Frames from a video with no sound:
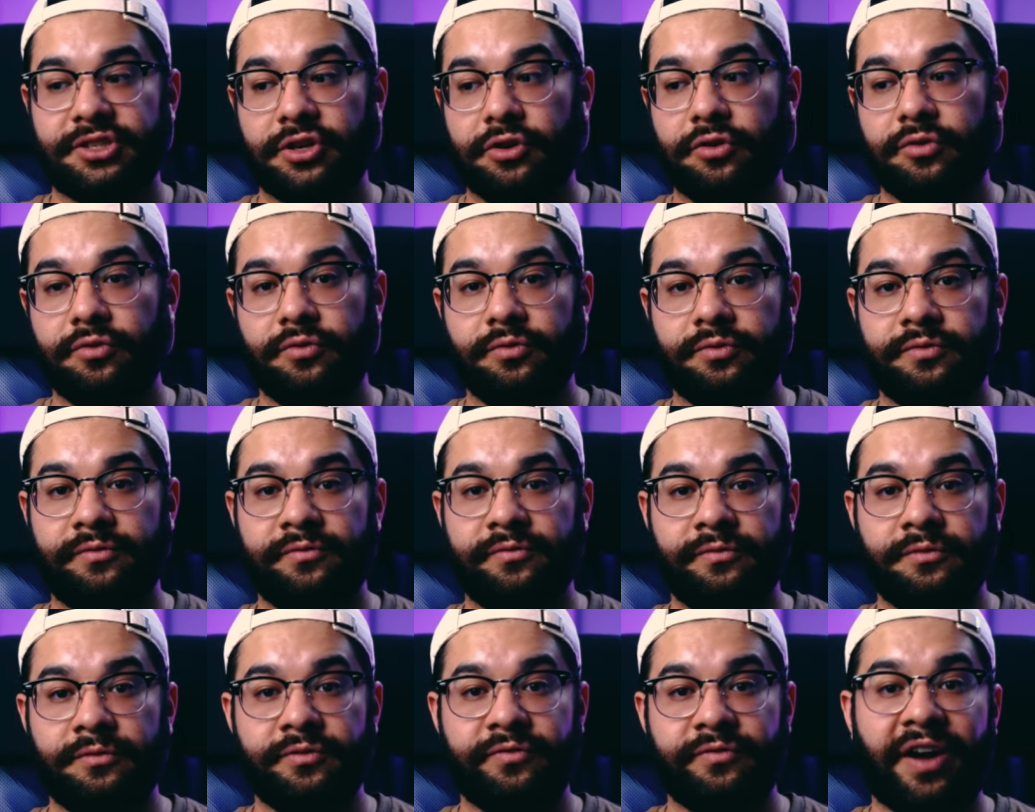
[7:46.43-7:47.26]
So
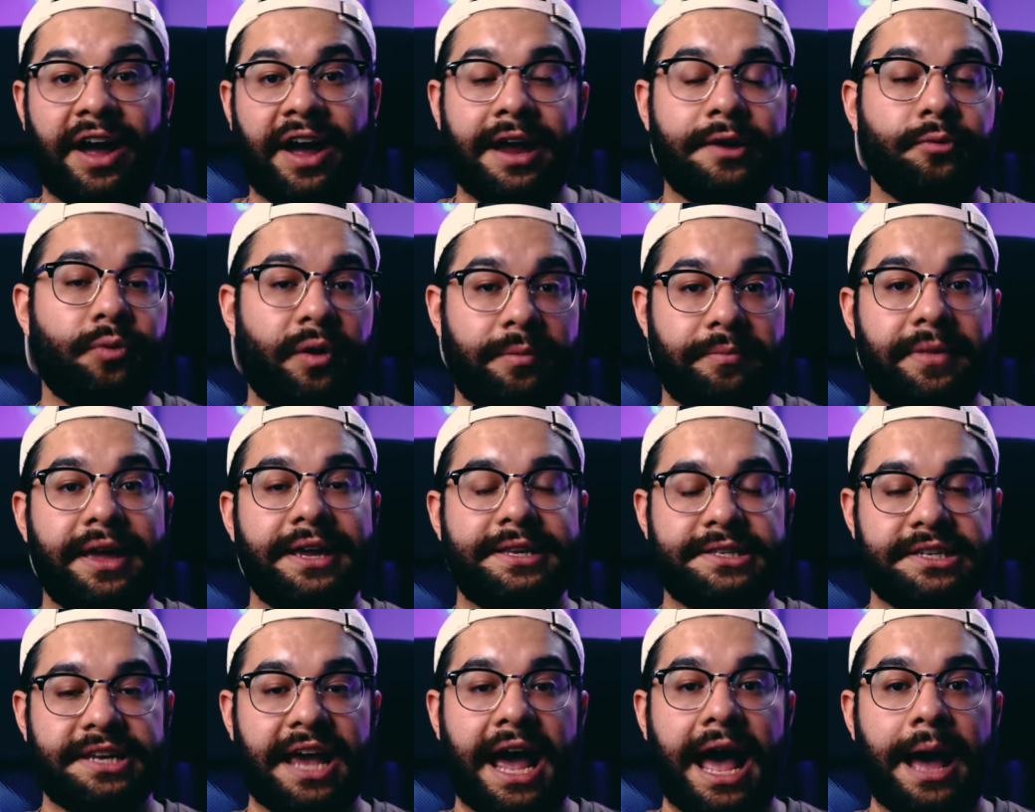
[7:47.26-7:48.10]
find what
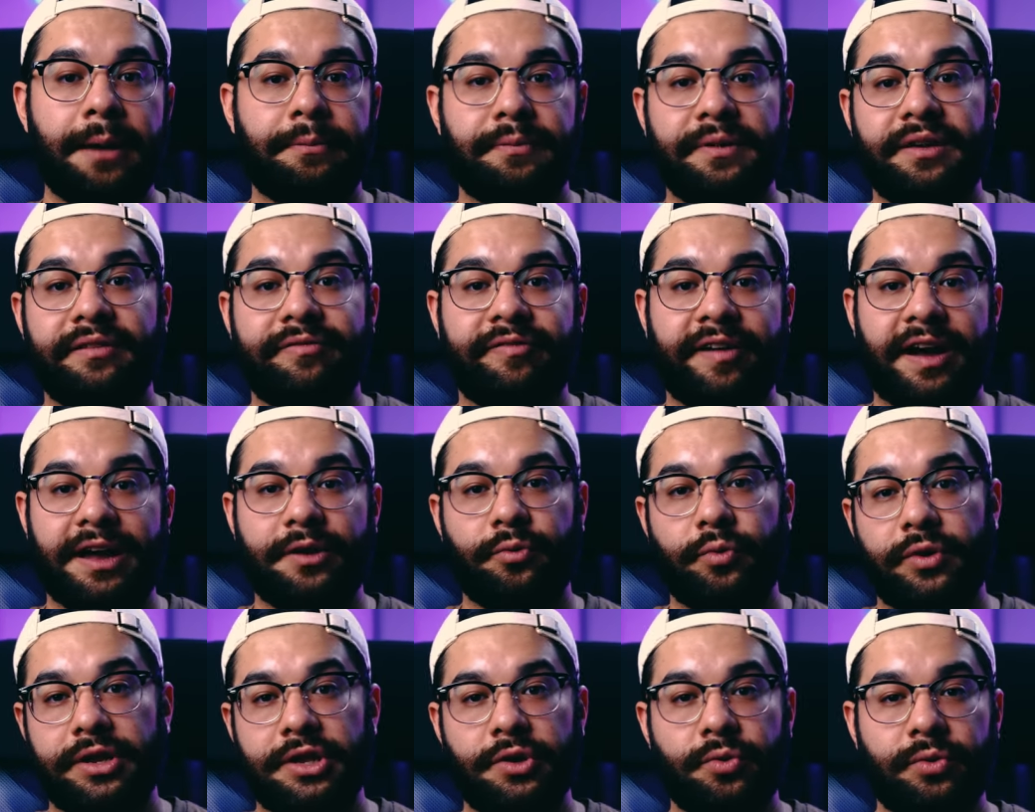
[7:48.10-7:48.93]
makes you happy,
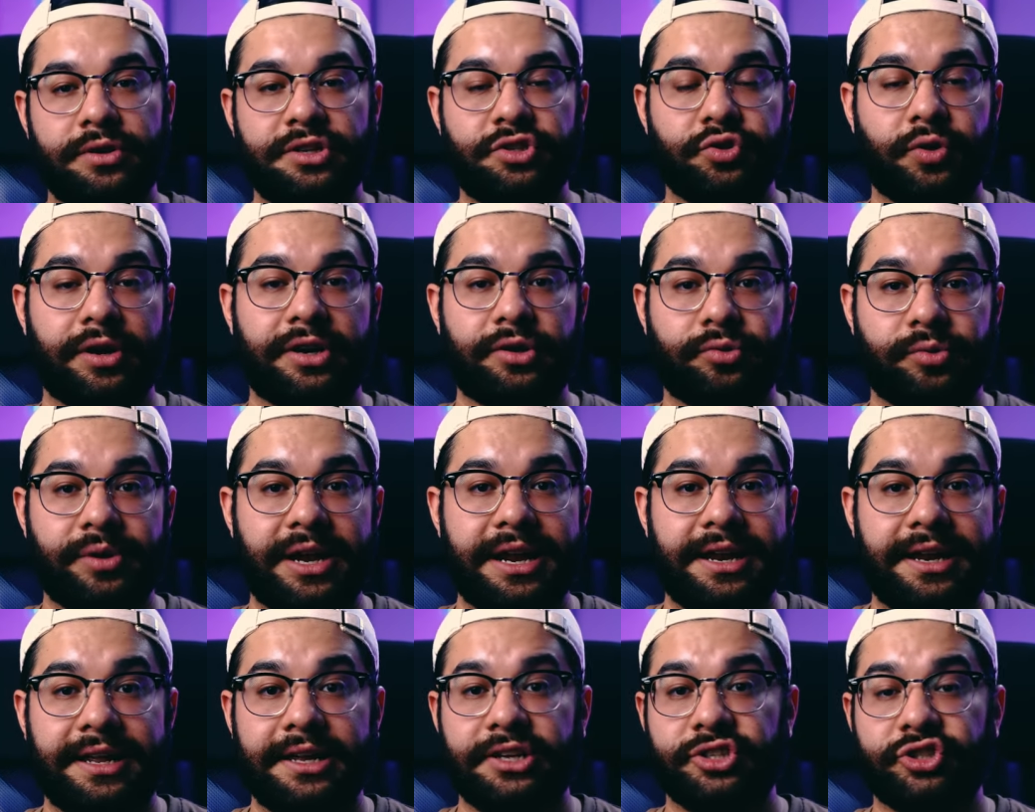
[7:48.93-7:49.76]
find what you enjoy
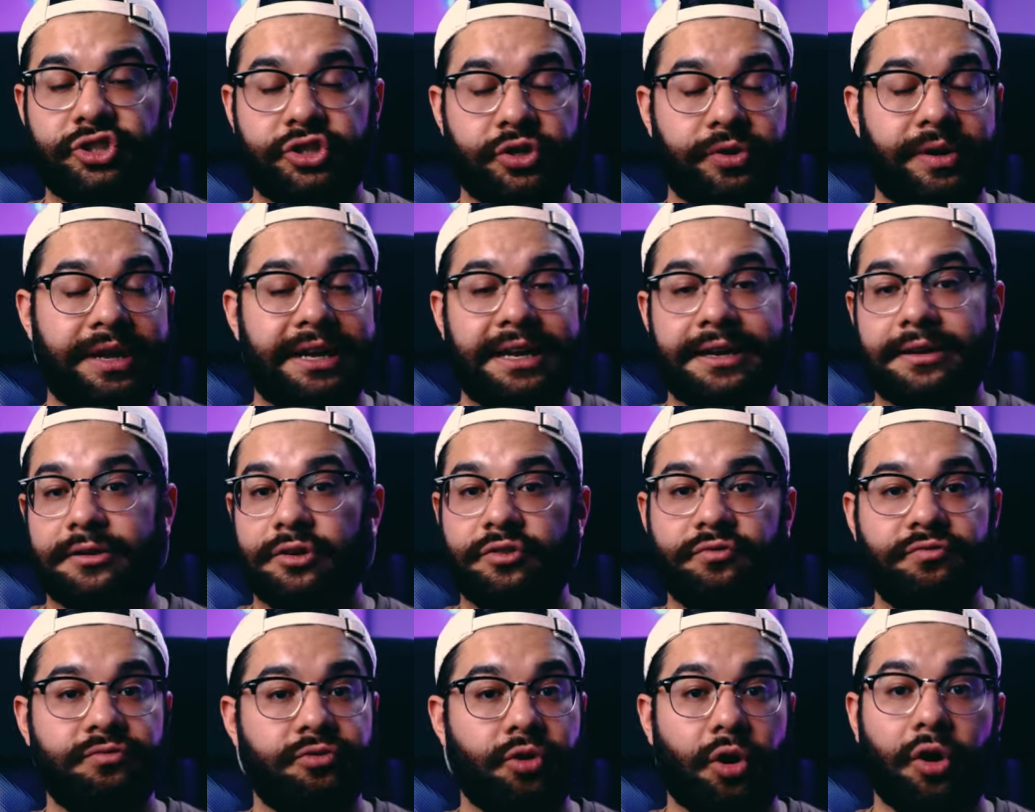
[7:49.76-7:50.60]
creating and shooting and
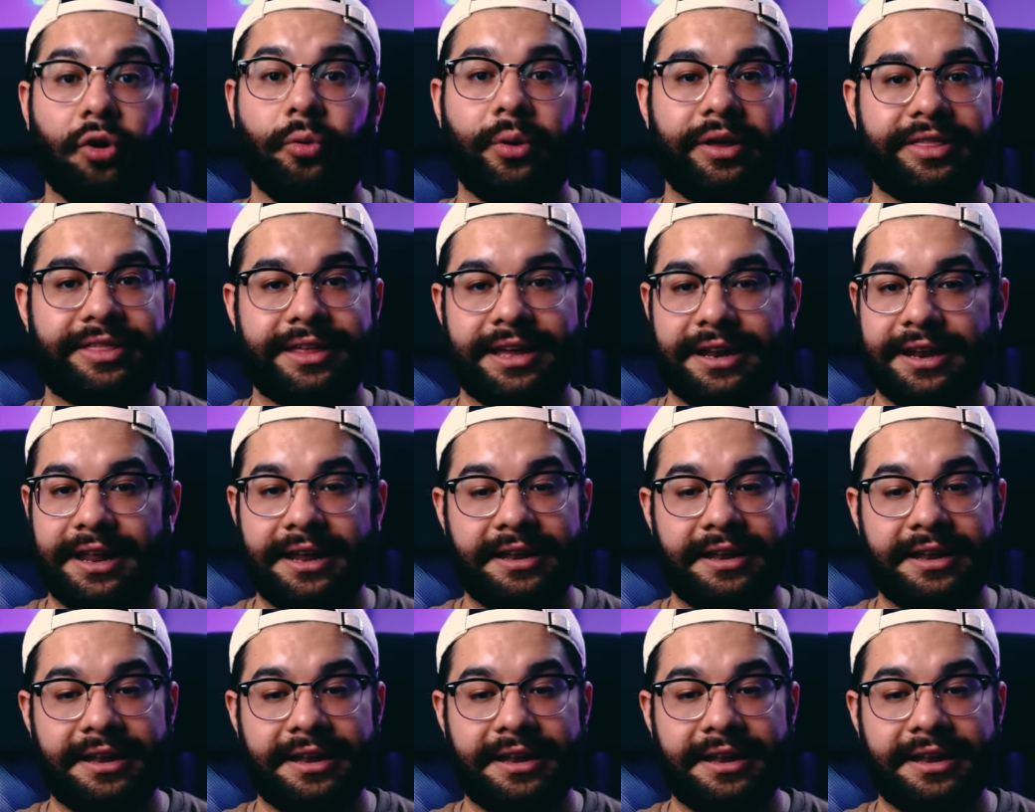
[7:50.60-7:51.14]
roll with it.